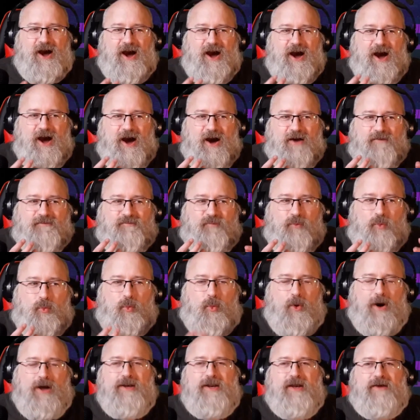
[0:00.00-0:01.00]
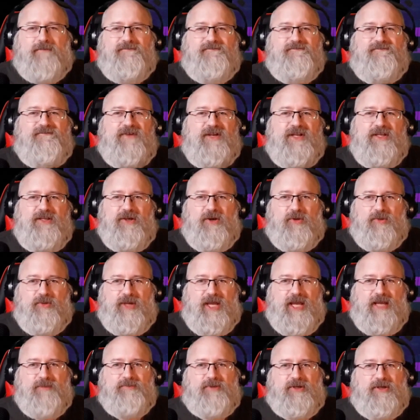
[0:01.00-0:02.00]
of what a video
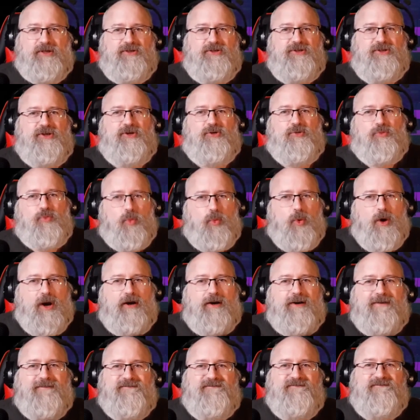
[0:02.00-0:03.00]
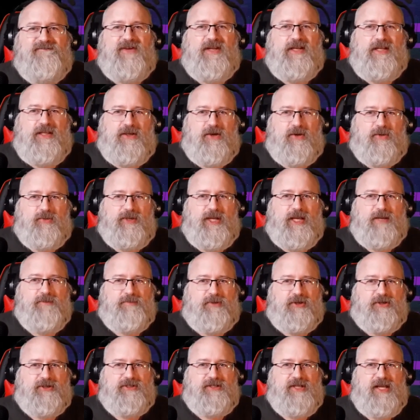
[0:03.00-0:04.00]
game could do, where a video game
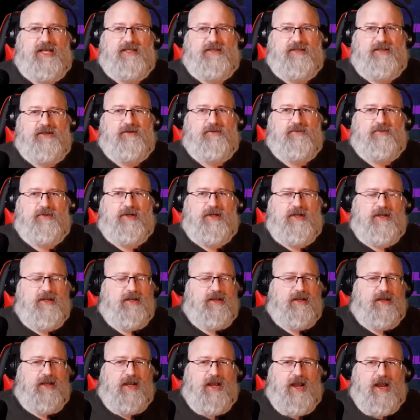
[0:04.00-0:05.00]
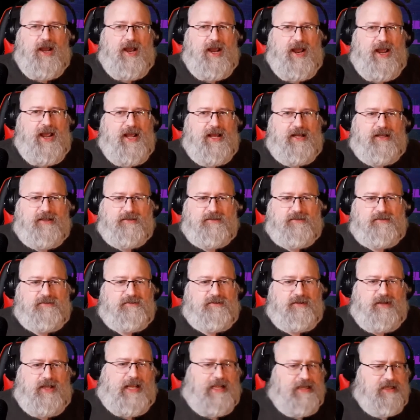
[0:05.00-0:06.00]
could take you. And
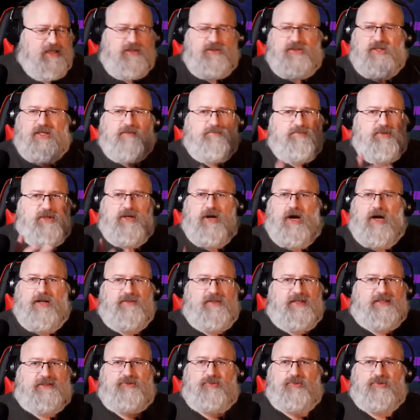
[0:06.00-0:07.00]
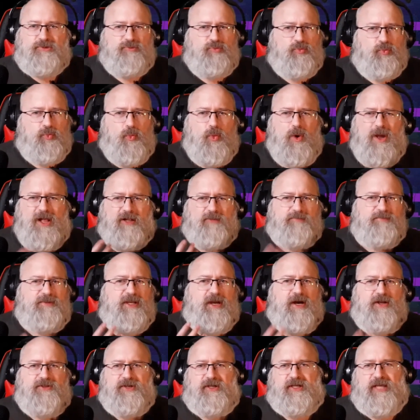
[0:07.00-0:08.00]
anything beyond this was well
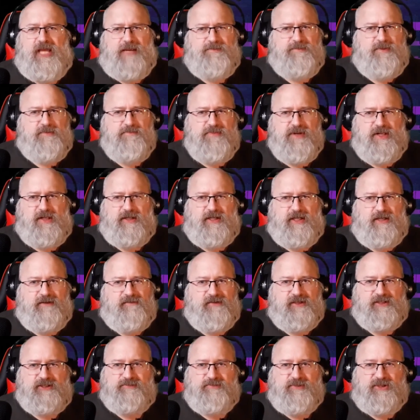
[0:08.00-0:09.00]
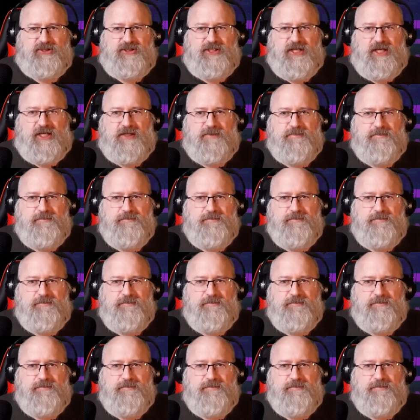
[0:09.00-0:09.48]
beyond the capability of this machine.